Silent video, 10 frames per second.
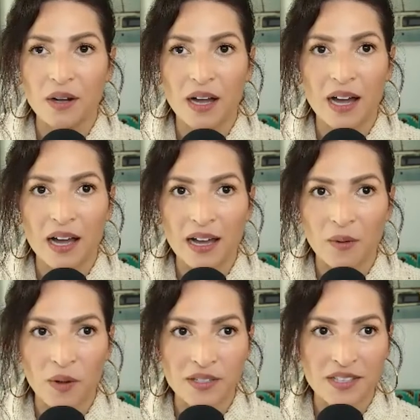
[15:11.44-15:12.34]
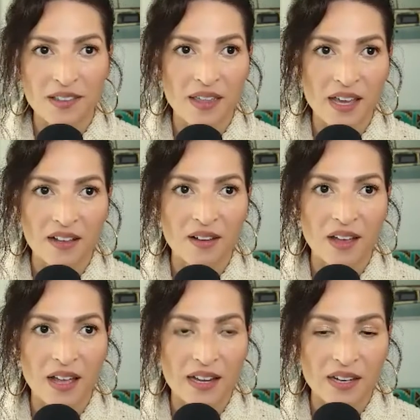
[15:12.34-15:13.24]
I want to thank
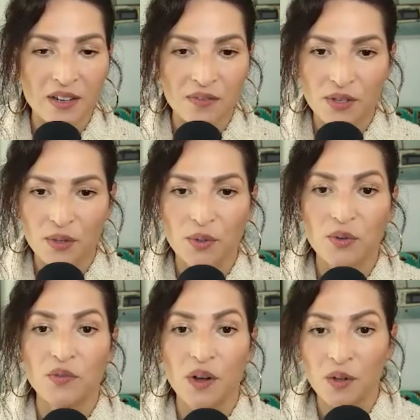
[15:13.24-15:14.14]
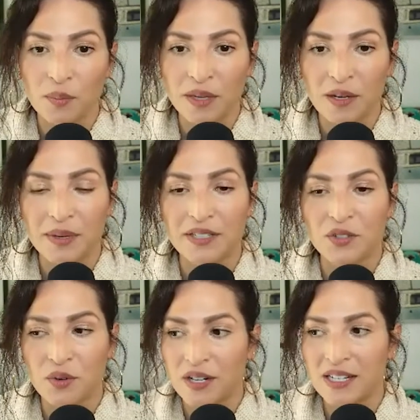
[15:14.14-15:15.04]
any of you who follow me on my
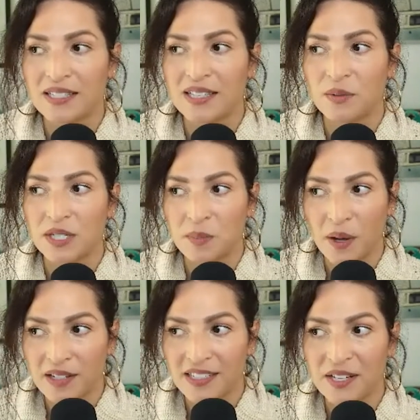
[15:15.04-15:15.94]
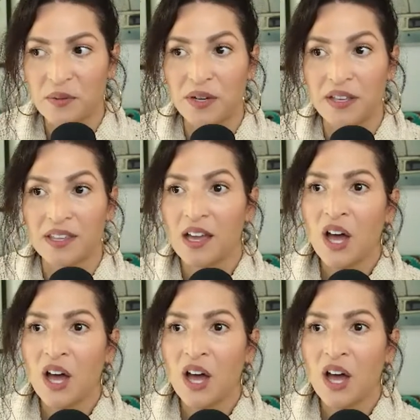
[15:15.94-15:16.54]
stories and responded with